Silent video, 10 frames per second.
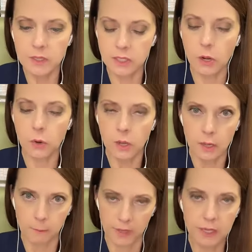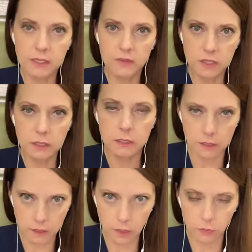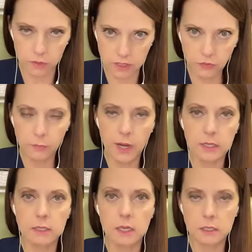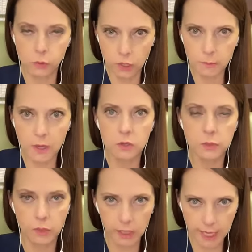So because of the different pregnancies and the hormones and